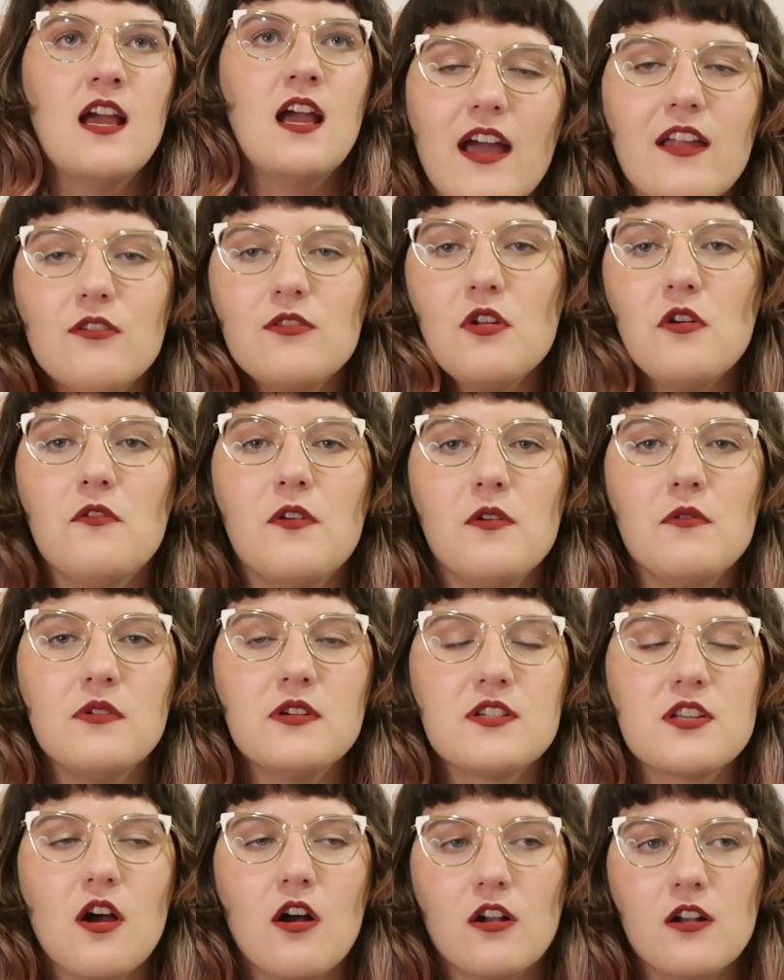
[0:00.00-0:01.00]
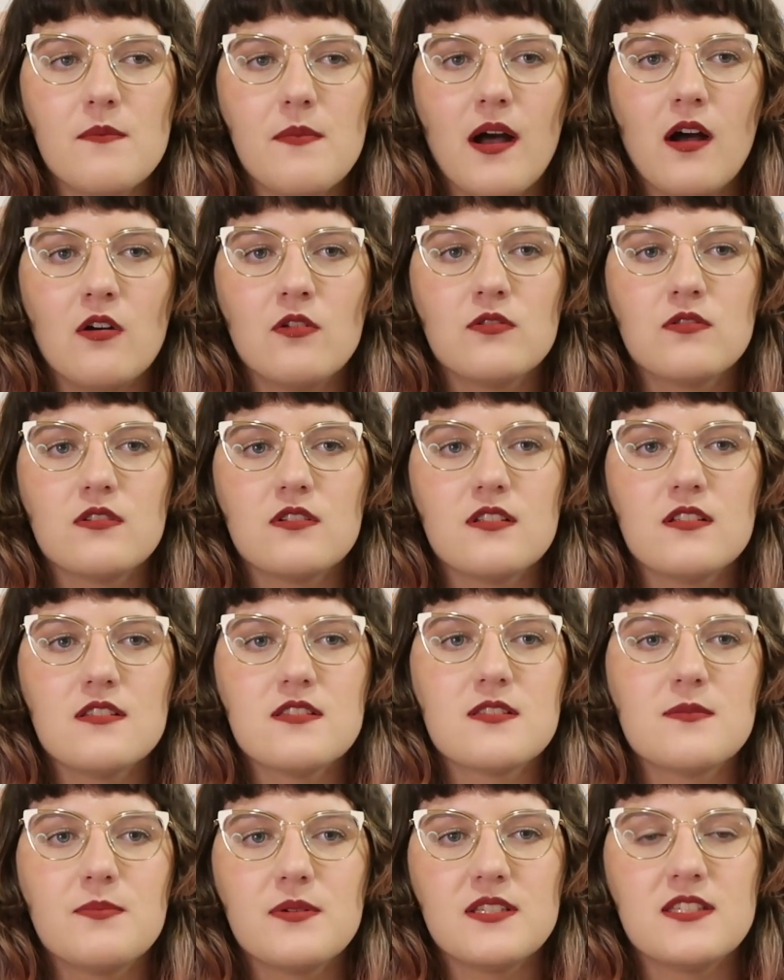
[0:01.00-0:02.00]
I don't know if I want to talk about
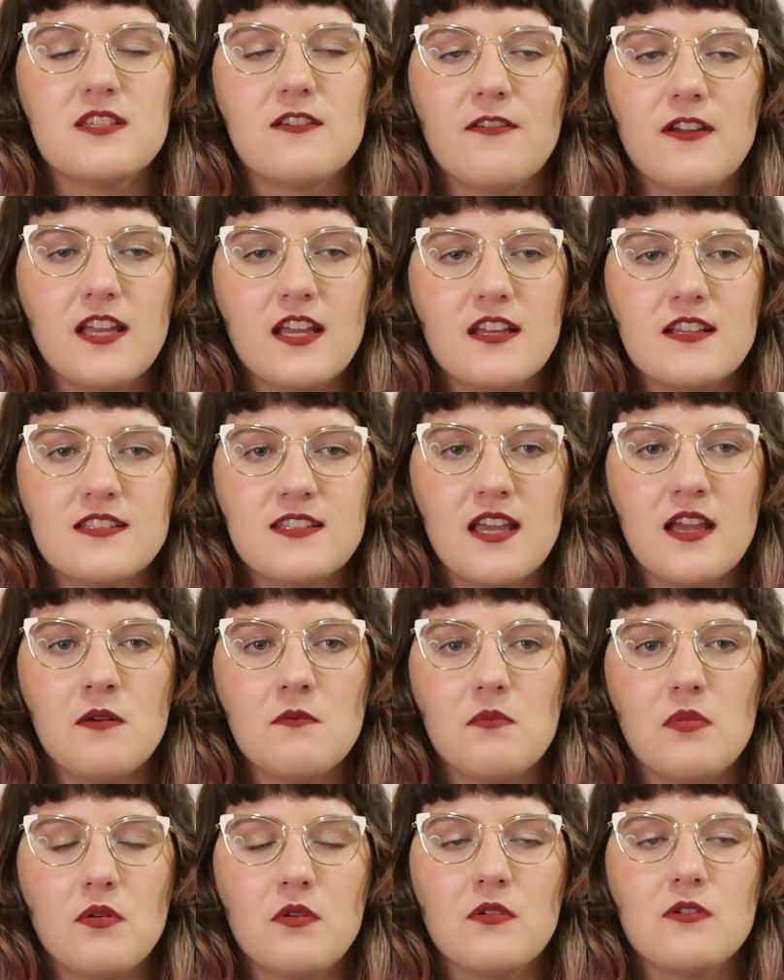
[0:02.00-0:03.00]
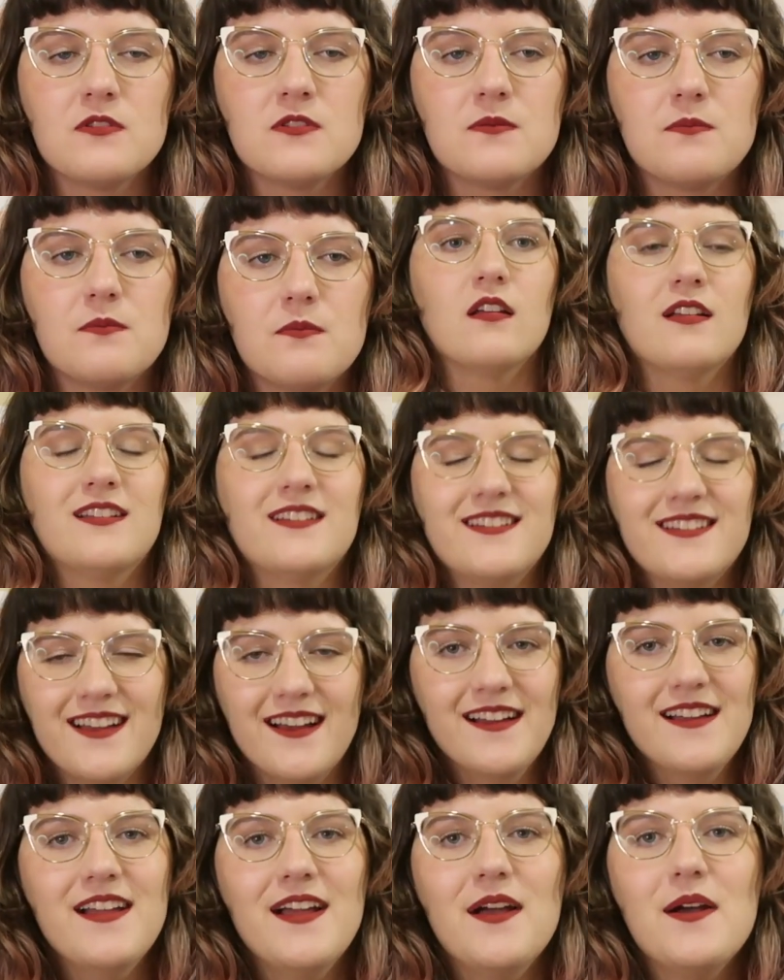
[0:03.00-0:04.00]
specific examples,
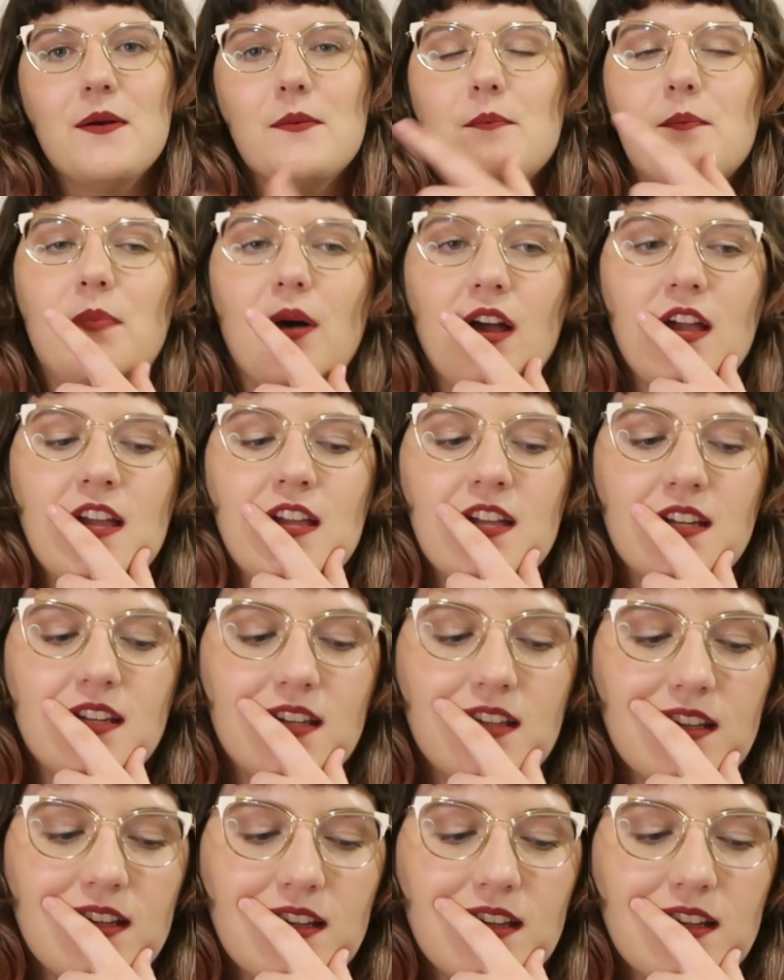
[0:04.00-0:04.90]
but